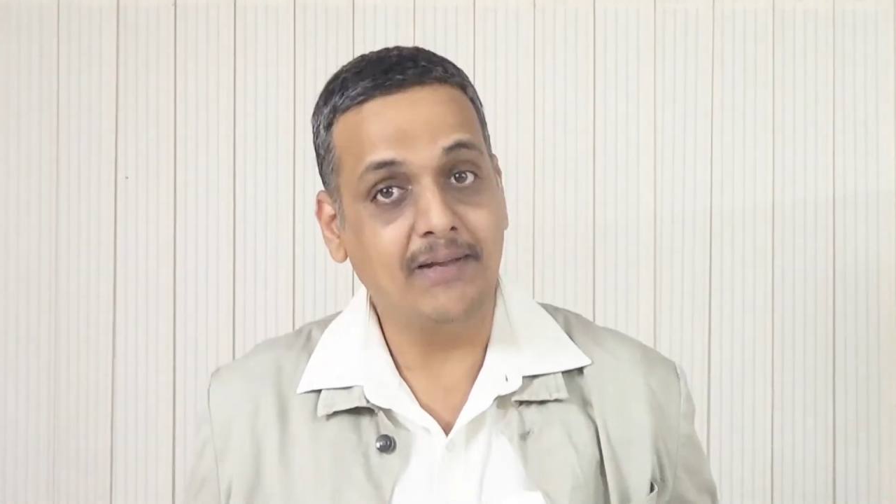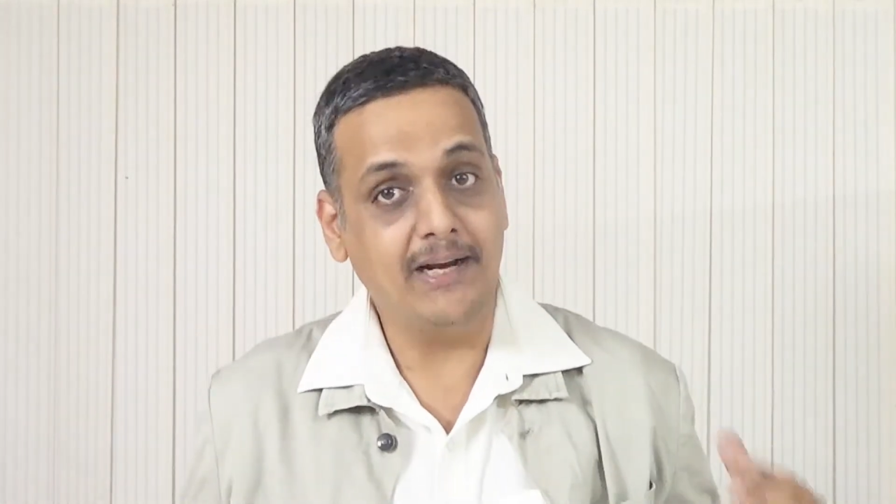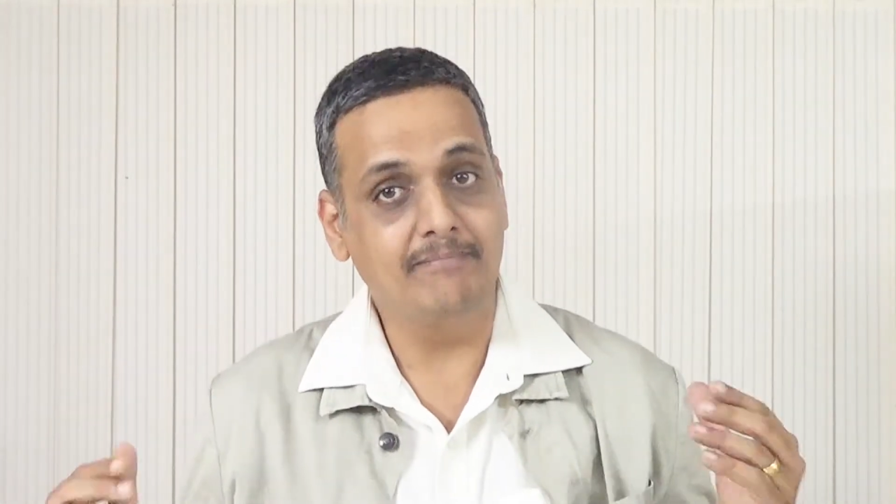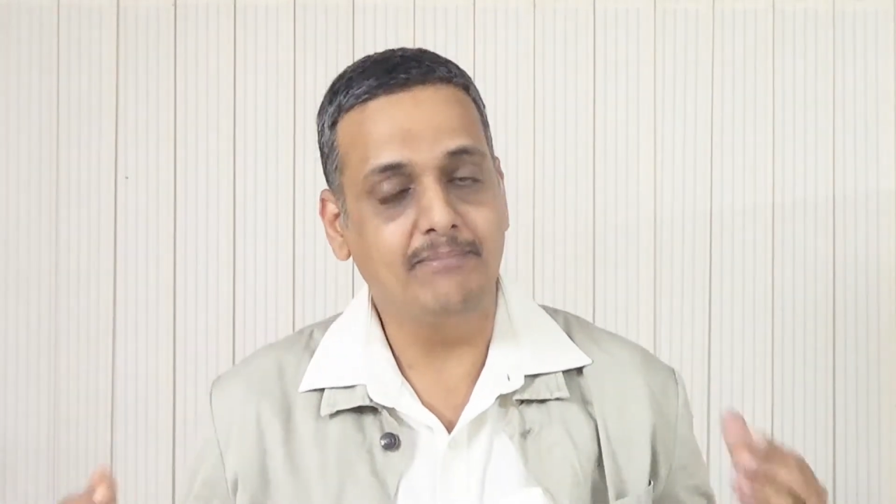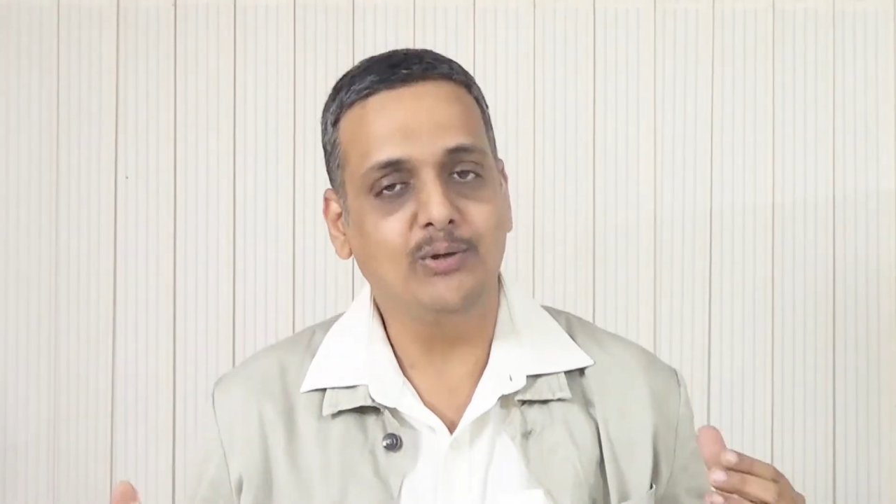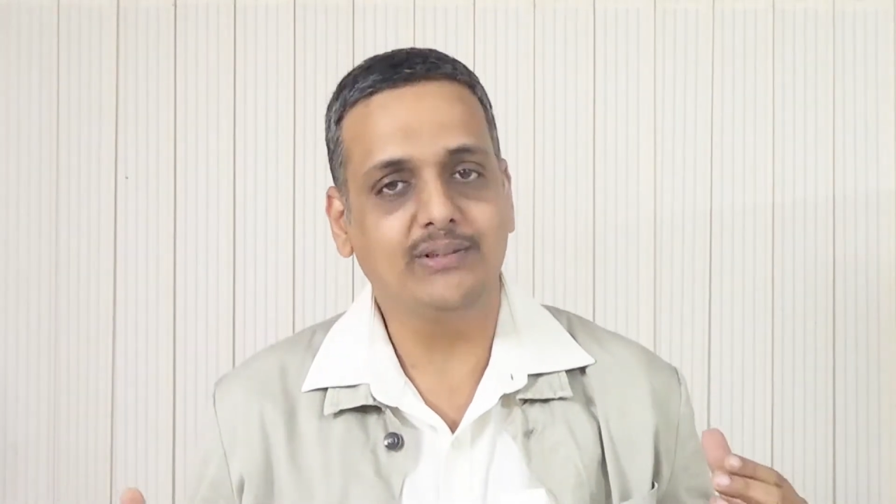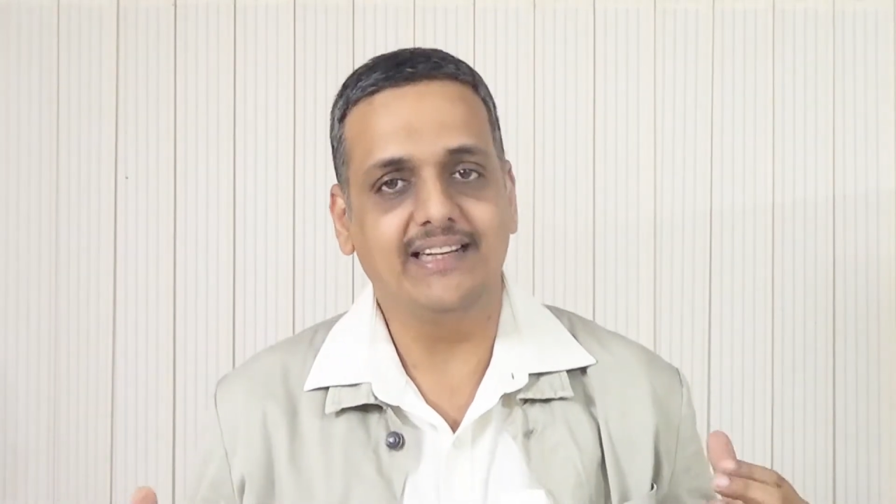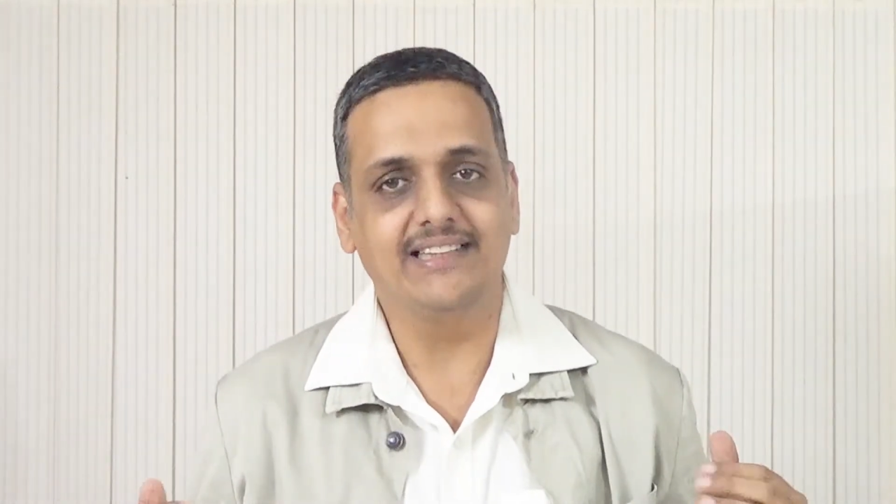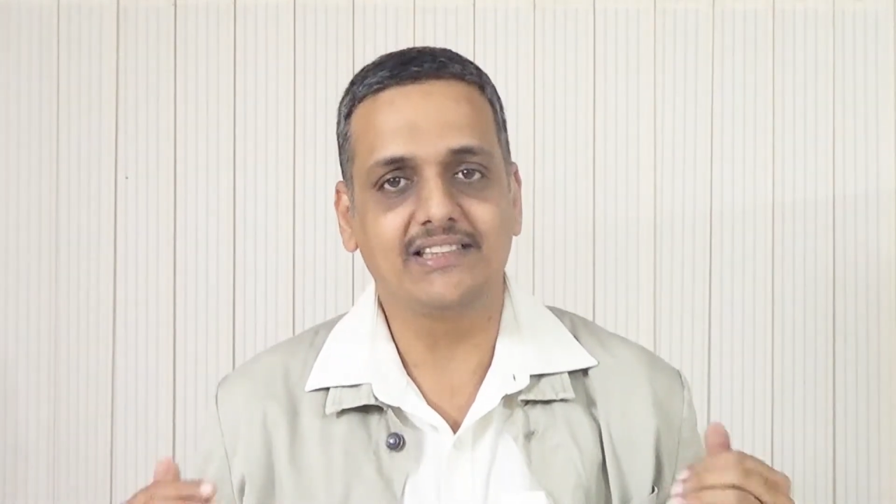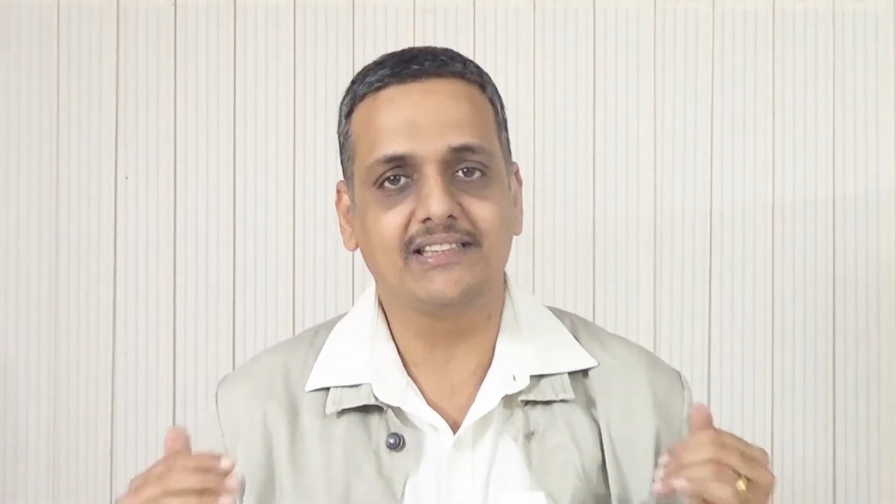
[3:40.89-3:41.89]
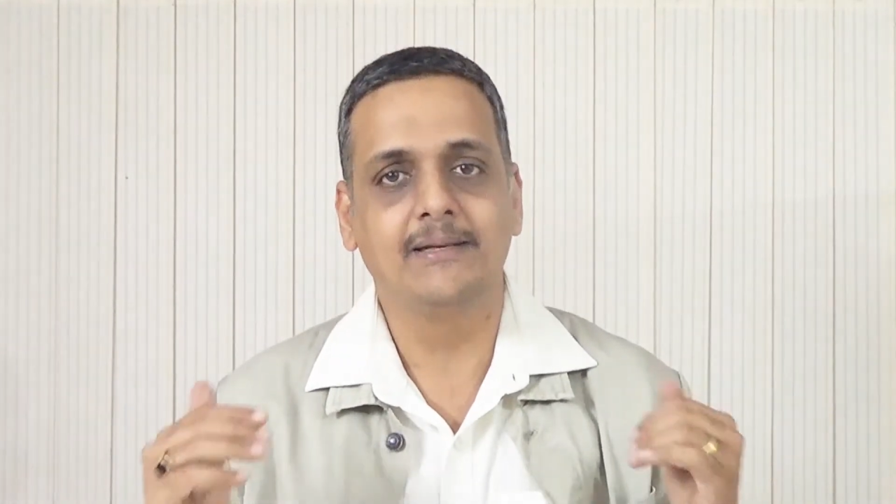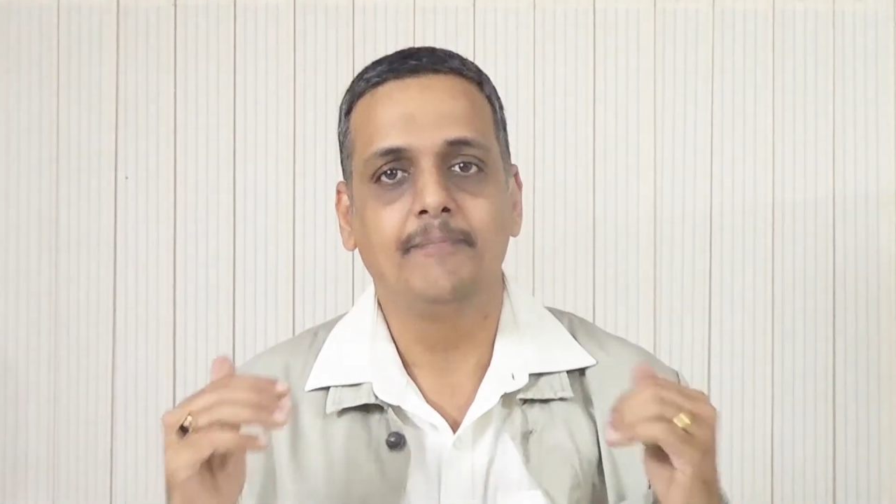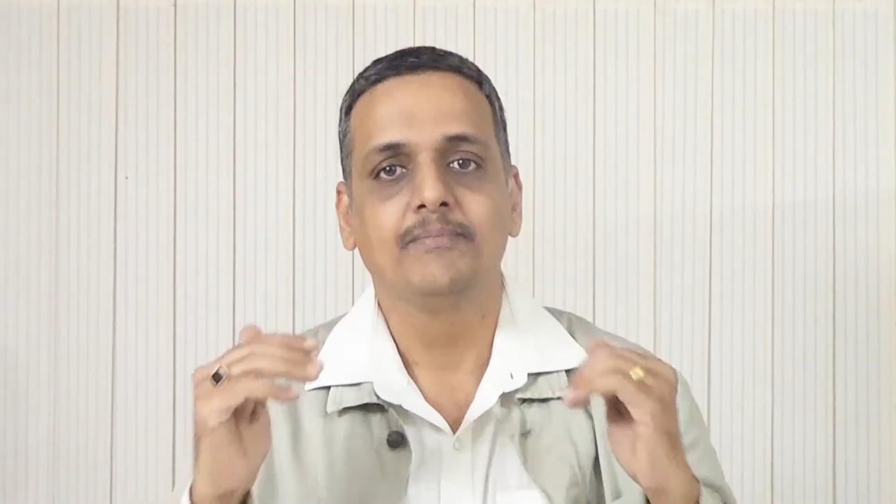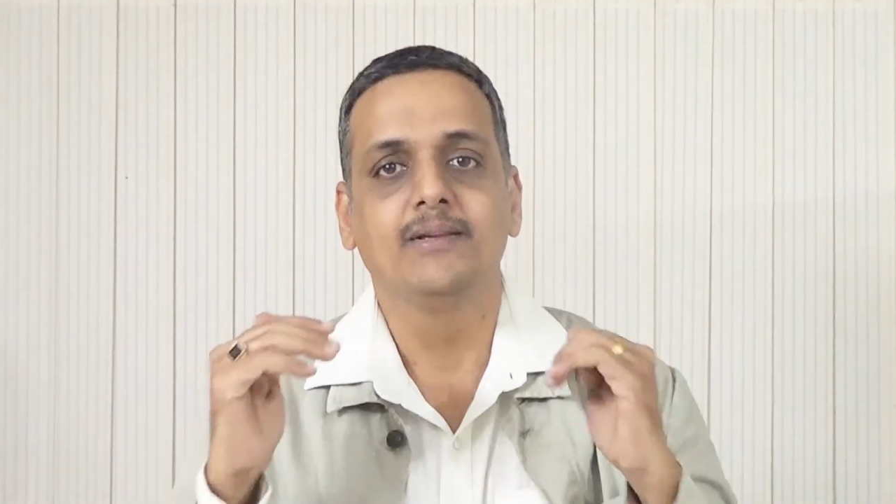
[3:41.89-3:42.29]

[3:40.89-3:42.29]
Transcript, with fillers: at both ends,